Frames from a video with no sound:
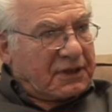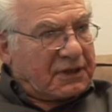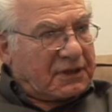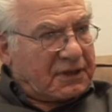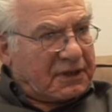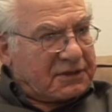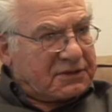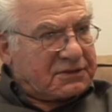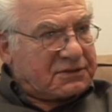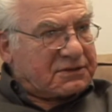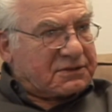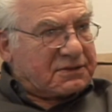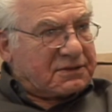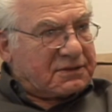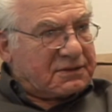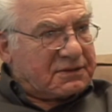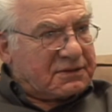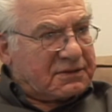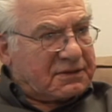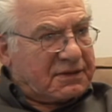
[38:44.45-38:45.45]
and I just
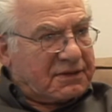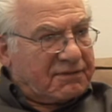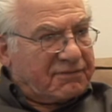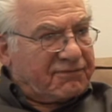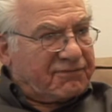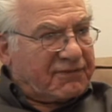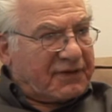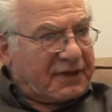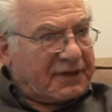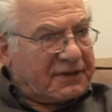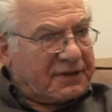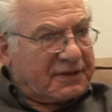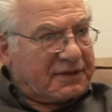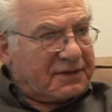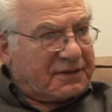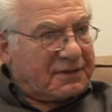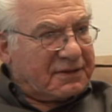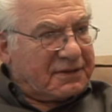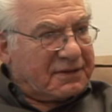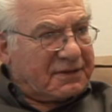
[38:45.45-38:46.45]
didn't
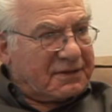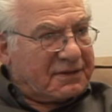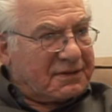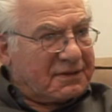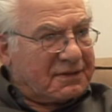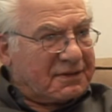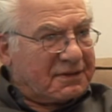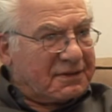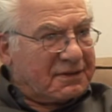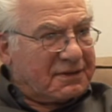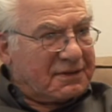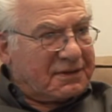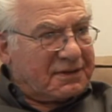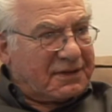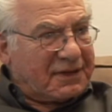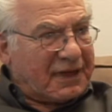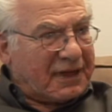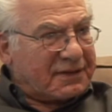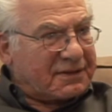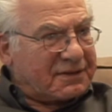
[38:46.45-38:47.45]
find
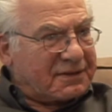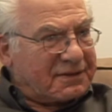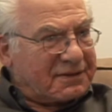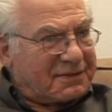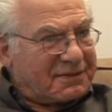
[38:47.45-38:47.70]
that